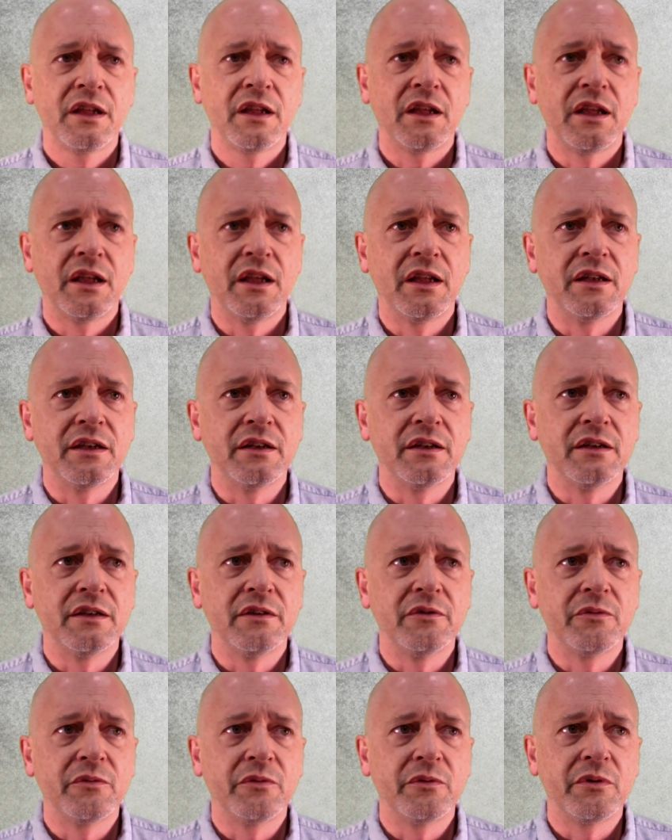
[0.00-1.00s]

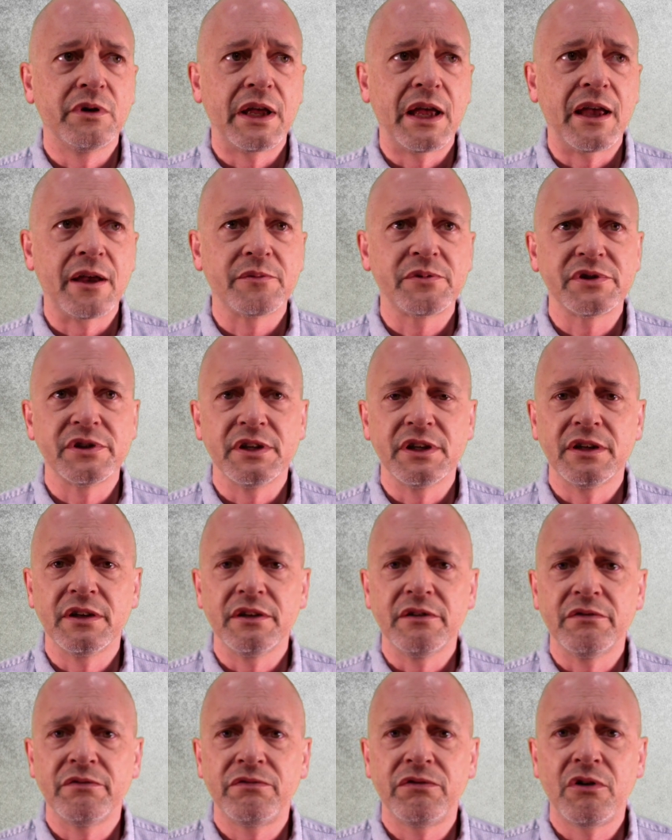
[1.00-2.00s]
And absent
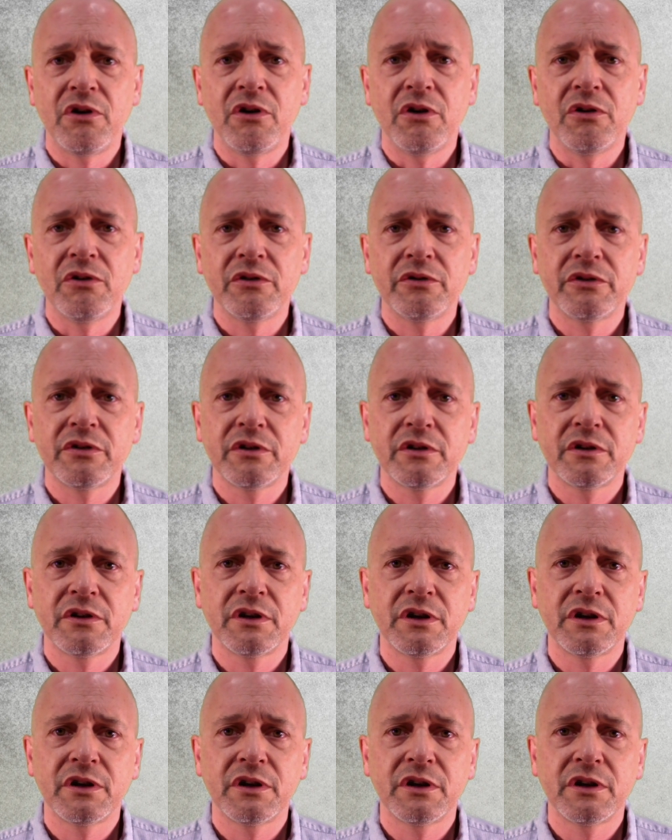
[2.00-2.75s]
any fault,